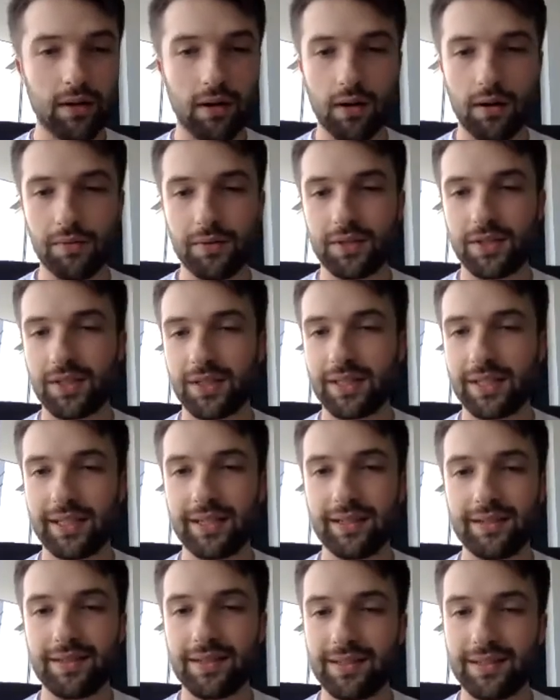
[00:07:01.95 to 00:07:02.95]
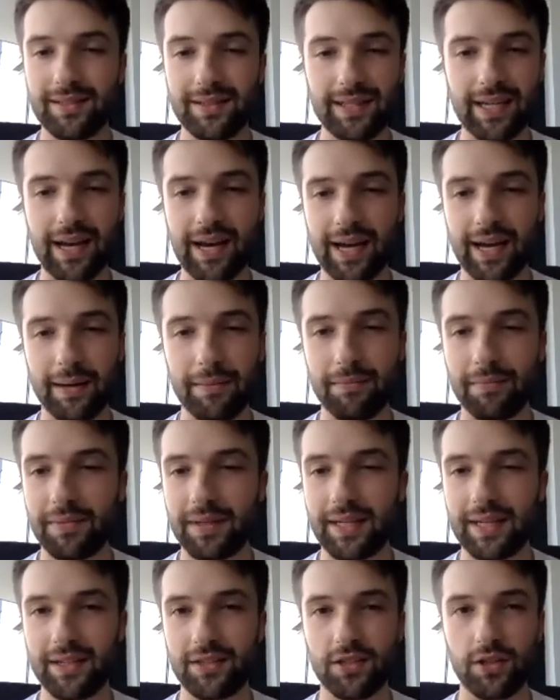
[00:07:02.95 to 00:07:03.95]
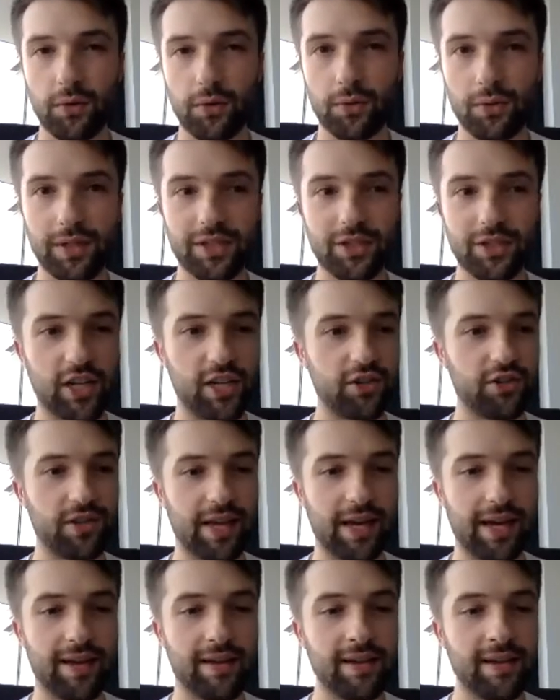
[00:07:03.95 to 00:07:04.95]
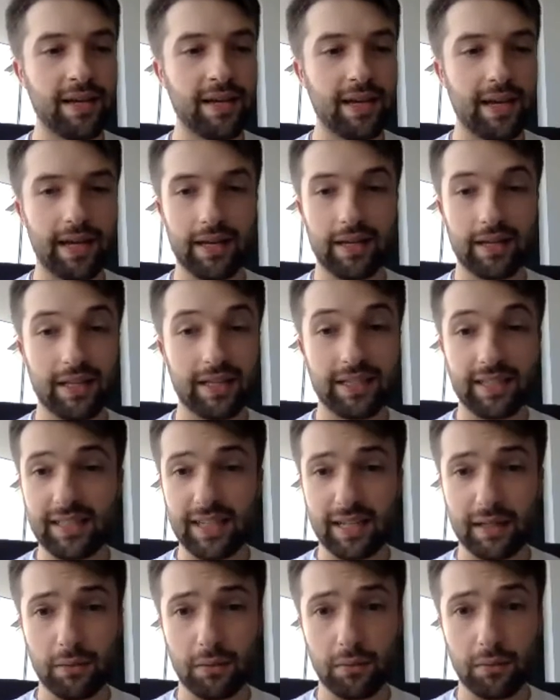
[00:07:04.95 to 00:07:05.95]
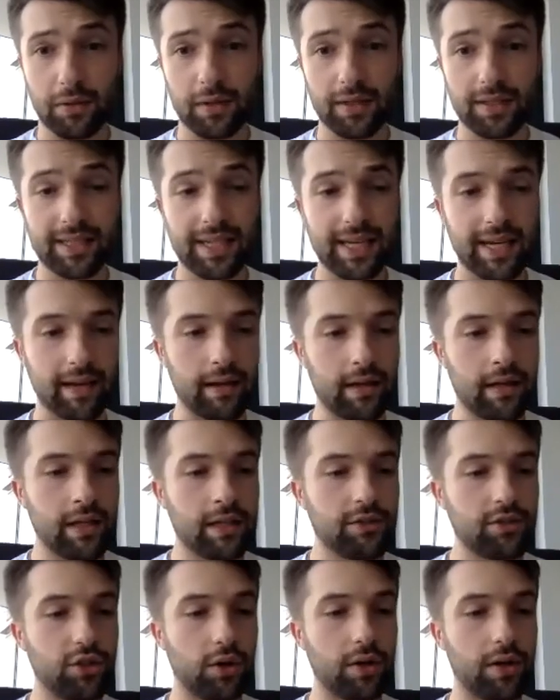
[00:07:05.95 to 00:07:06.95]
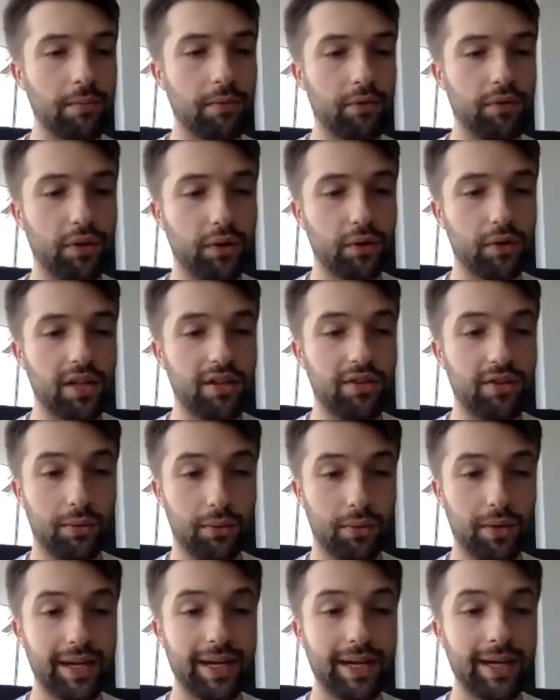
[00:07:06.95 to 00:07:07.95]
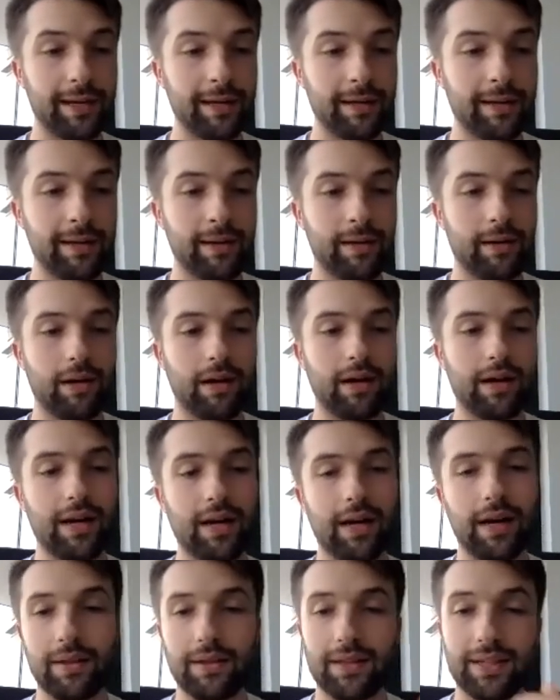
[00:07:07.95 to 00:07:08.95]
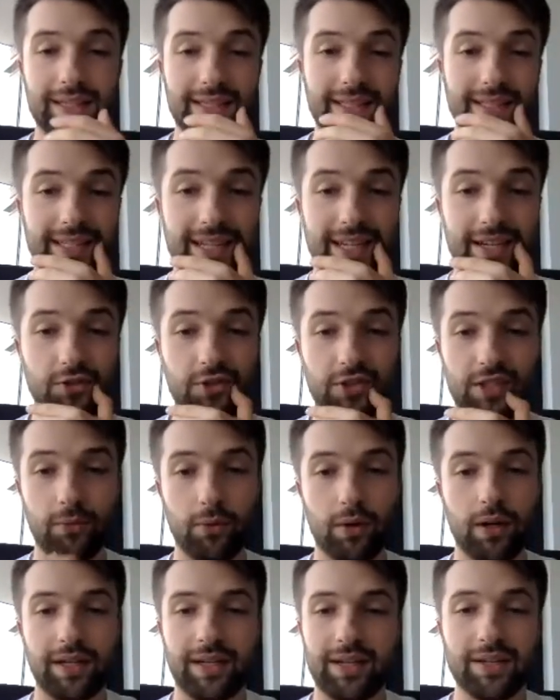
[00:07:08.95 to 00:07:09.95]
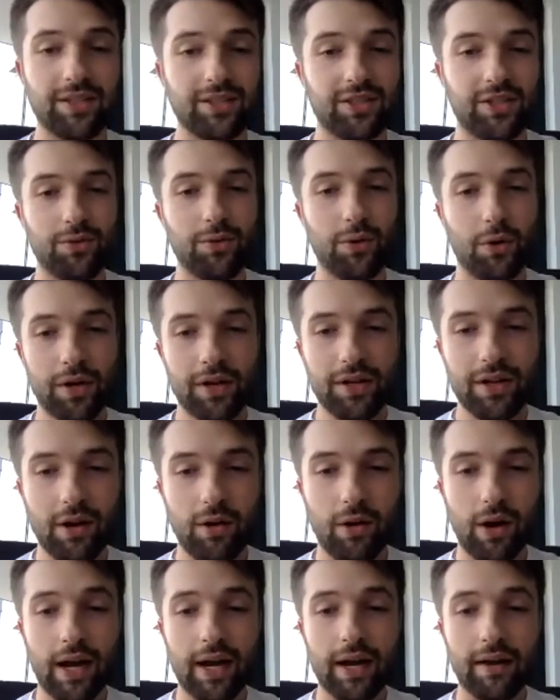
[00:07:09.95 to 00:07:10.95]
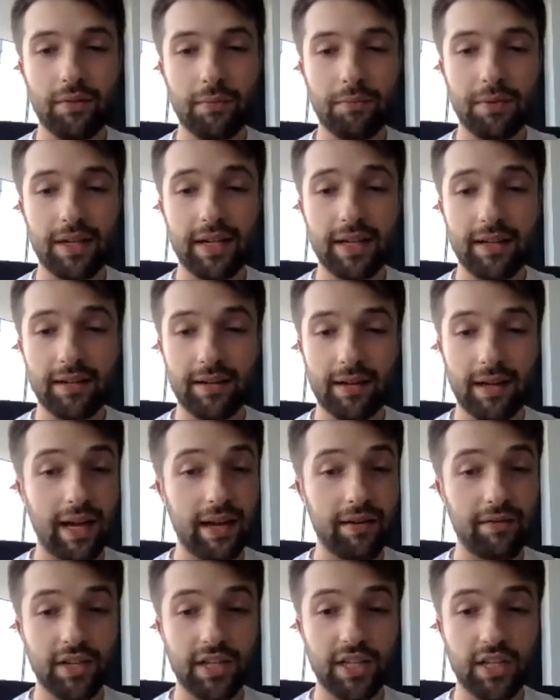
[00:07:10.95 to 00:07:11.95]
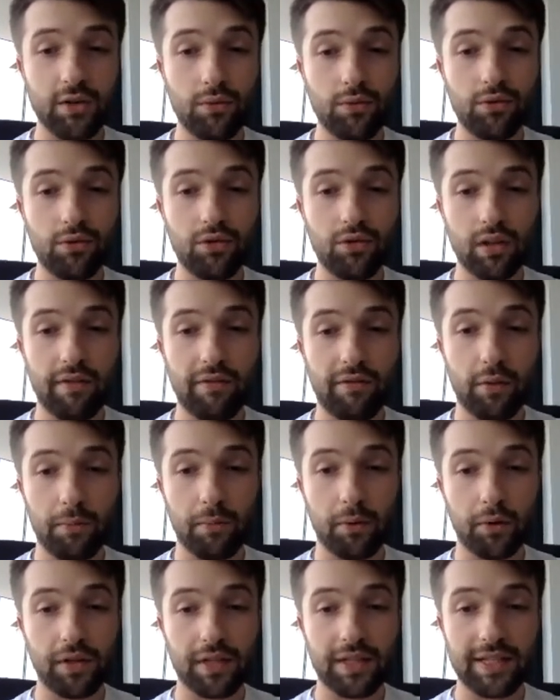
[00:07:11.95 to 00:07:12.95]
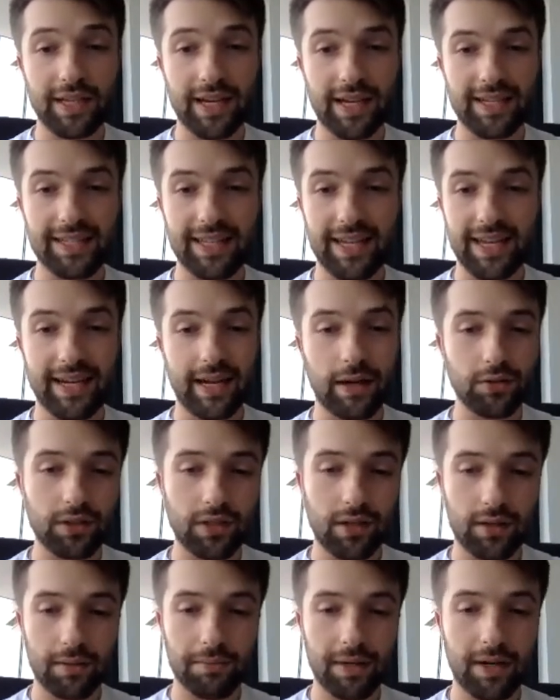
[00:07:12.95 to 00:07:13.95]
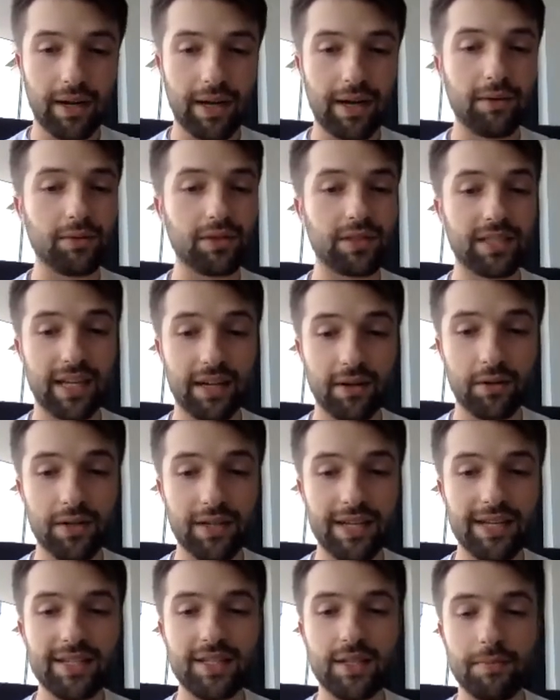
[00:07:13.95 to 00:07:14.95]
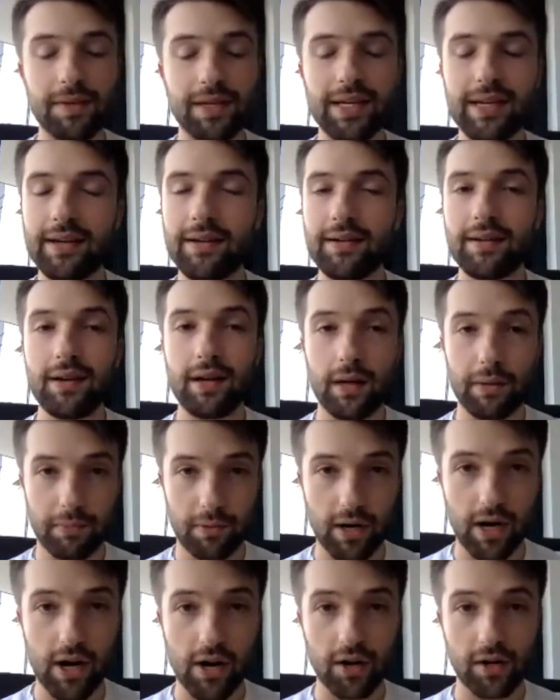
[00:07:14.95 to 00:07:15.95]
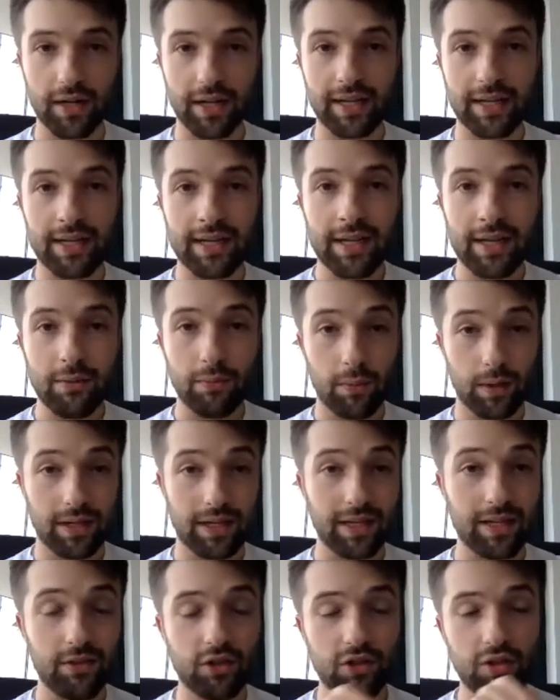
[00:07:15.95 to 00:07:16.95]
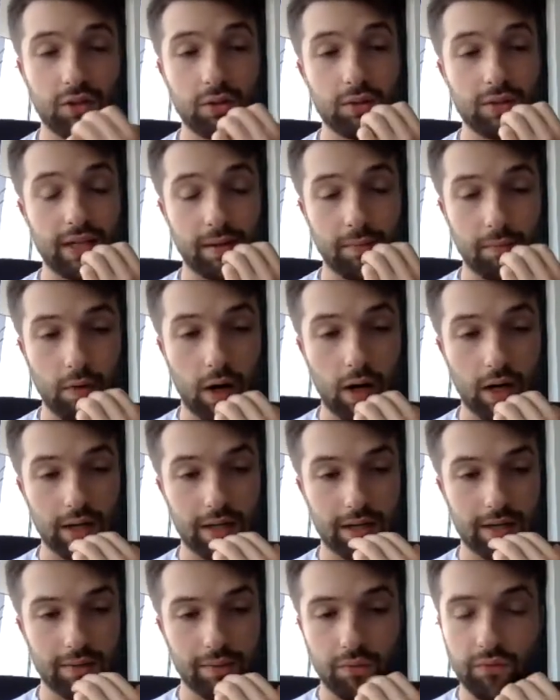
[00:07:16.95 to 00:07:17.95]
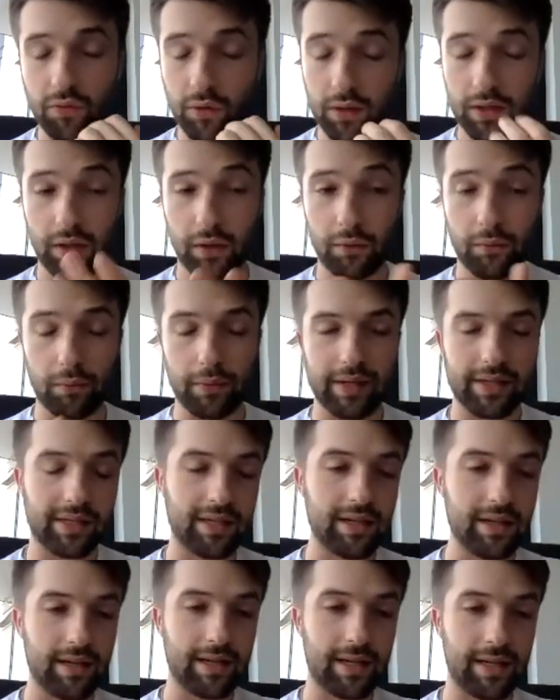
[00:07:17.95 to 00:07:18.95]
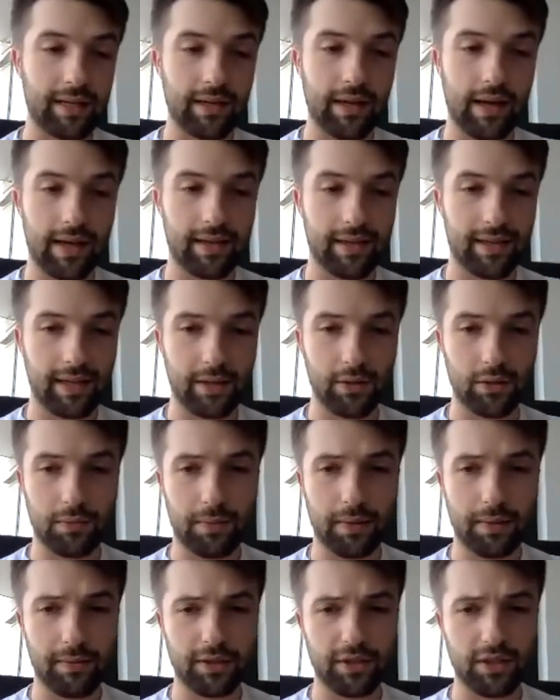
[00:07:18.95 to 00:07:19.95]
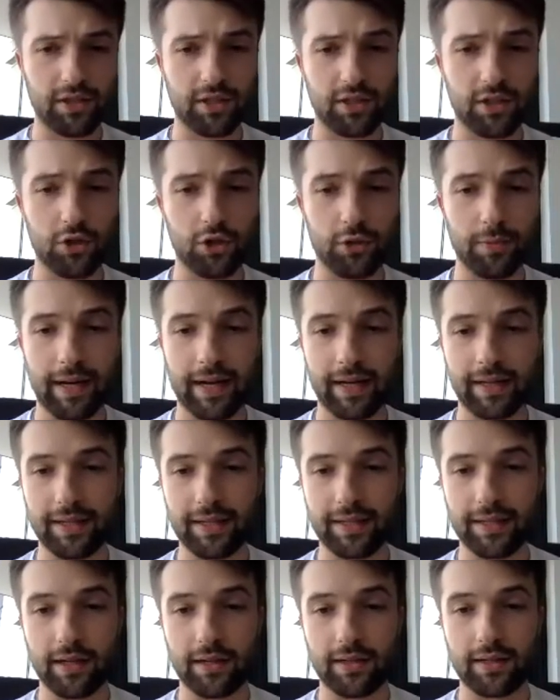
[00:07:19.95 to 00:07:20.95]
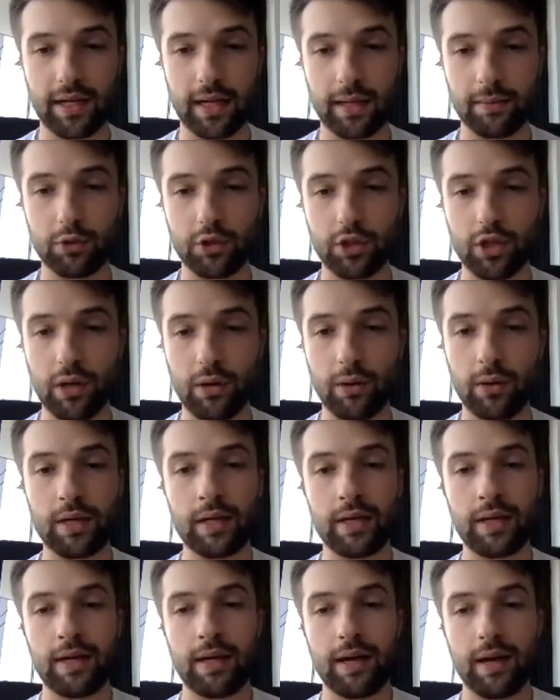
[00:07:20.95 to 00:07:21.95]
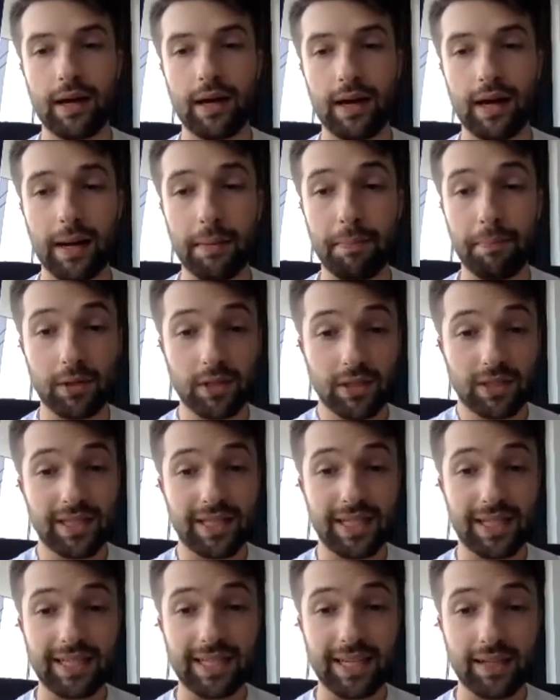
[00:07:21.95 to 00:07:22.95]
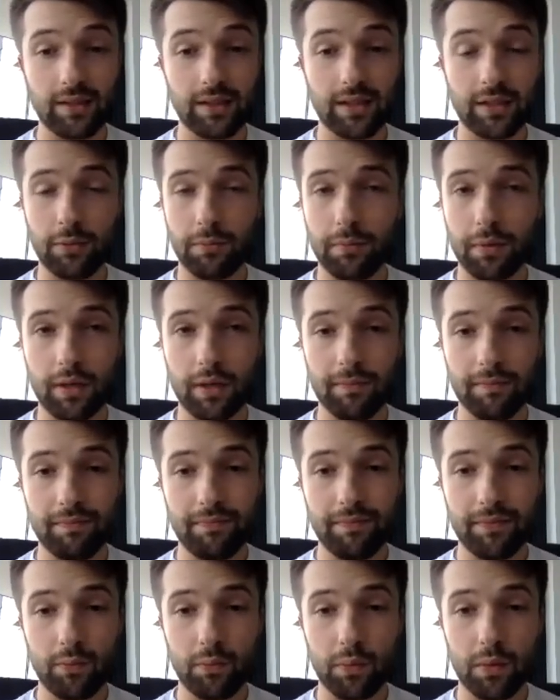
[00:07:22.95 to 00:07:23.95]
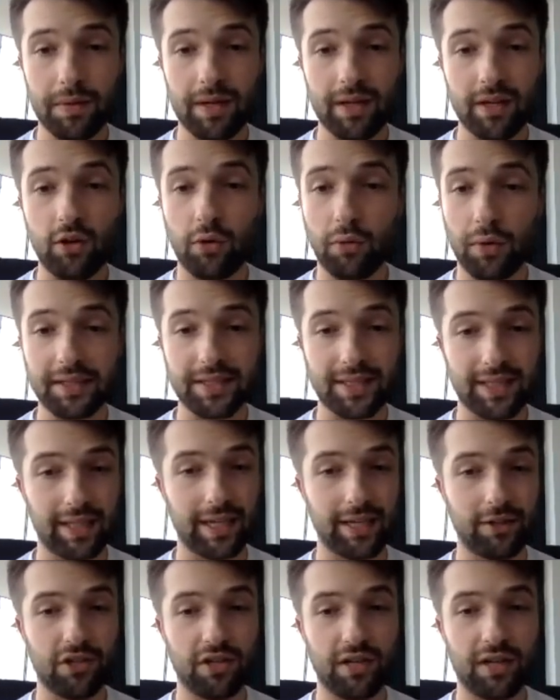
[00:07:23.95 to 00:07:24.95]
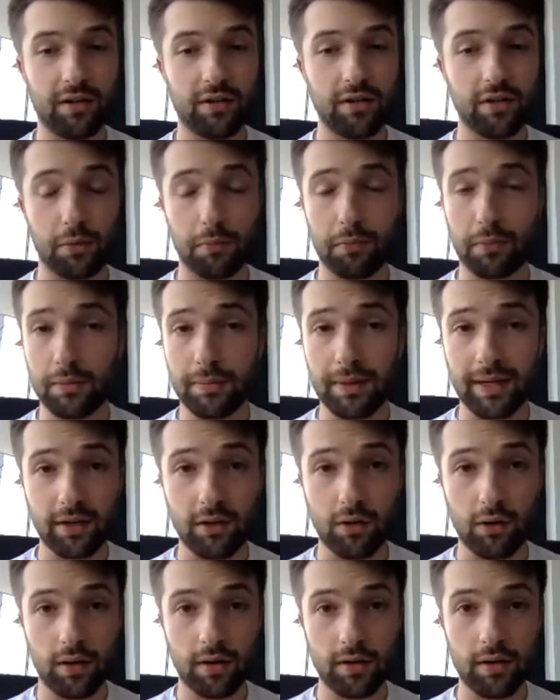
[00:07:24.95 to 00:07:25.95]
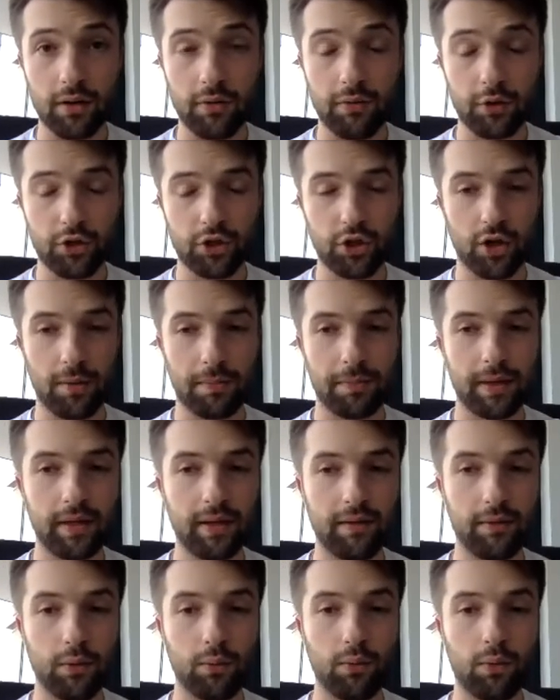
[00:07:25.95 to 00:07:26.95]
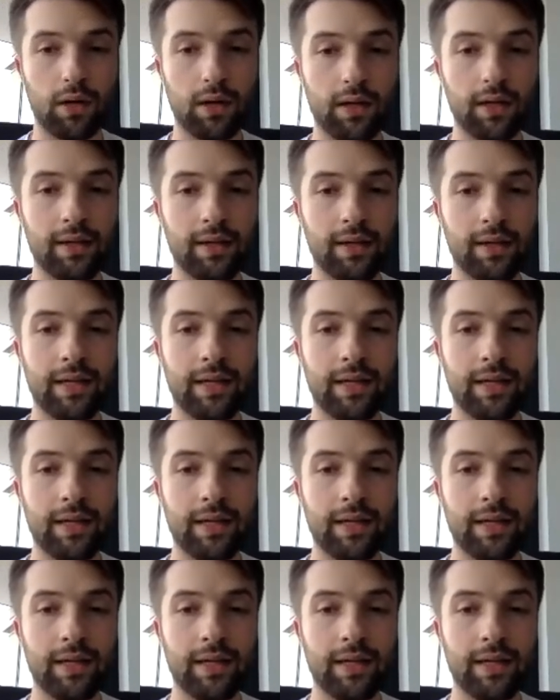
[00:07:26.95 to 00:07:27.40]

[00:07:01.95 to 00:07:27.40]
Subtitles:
Obviously, time can totally change that. And that's exactly what we're going to see. So at number 33, this is an interesting one because you already know I have a huge love for both these guys. And I was talking about how center needs to be a priority. We did just lose Nick Martin for a good reason. I think he was pretty much a douchebag the entire time. So I personally think Tyler Linderbaum would be a great selection here. You can put him at guard over Sharping if you want.